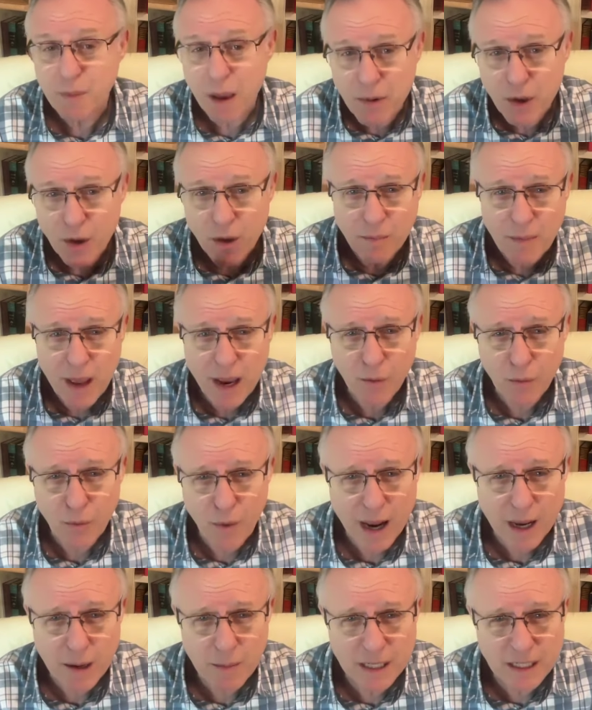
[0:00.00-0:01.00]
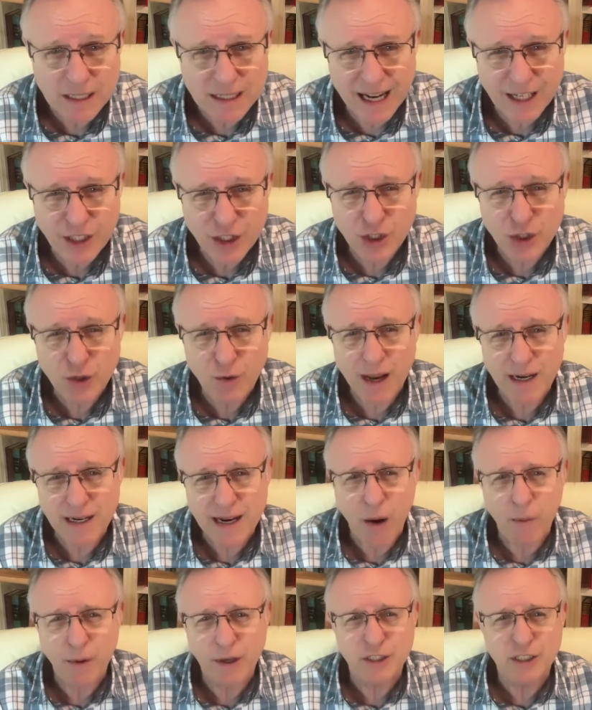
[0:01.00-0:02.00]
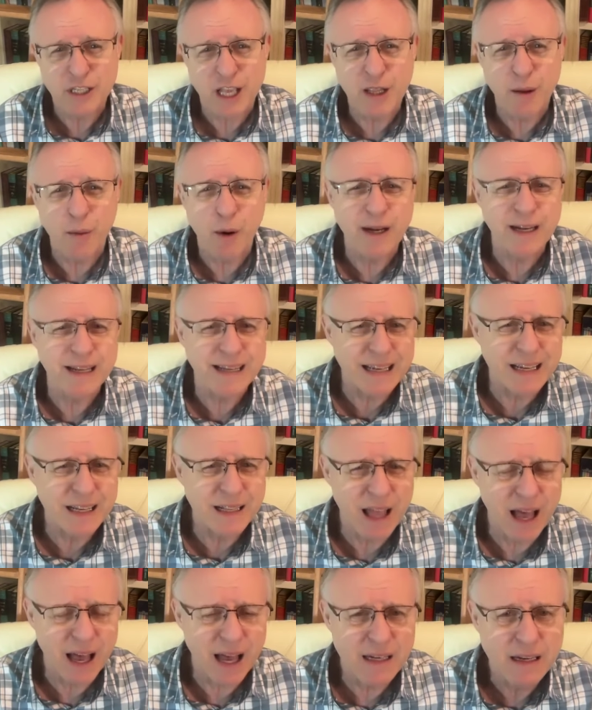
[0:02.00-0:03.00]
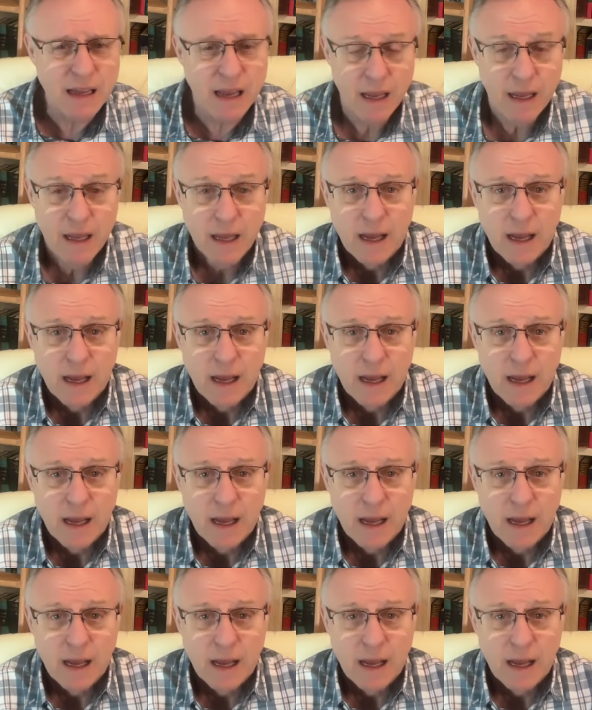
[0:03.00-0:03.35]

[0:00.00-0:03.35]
maybe you can make recommendations right now. We can send them on to Elon.